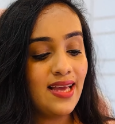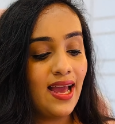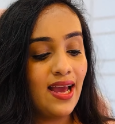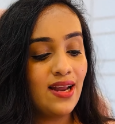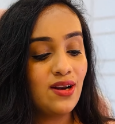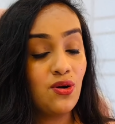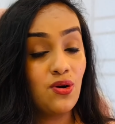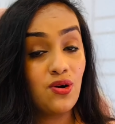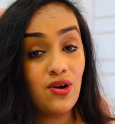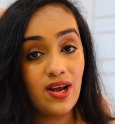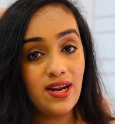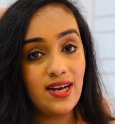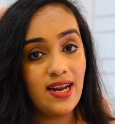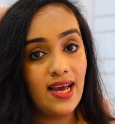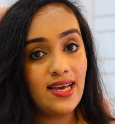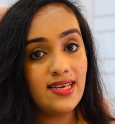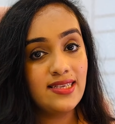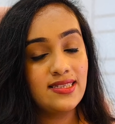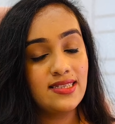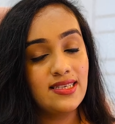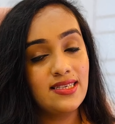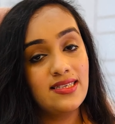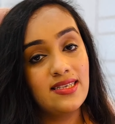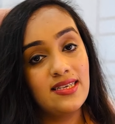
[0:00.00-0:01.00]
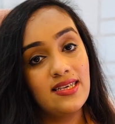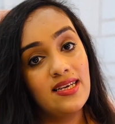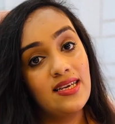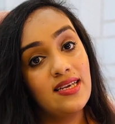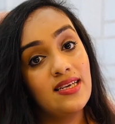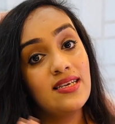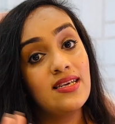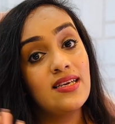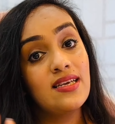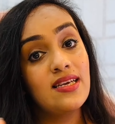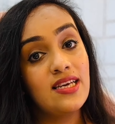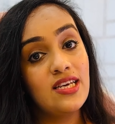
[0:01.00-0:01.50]
and organize it
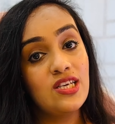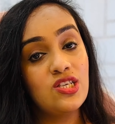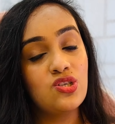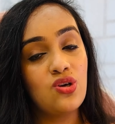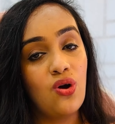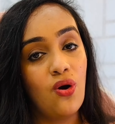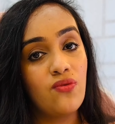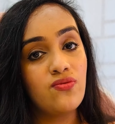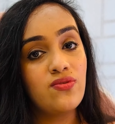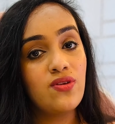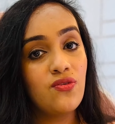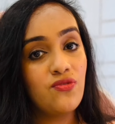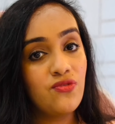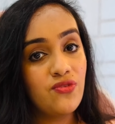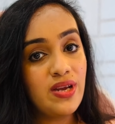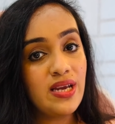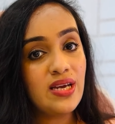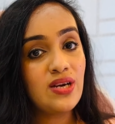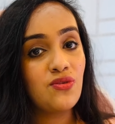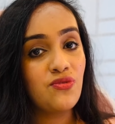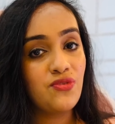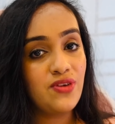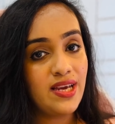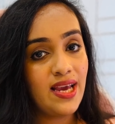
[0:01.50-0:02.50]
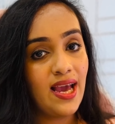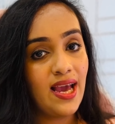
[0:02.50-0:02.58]
in each of the week we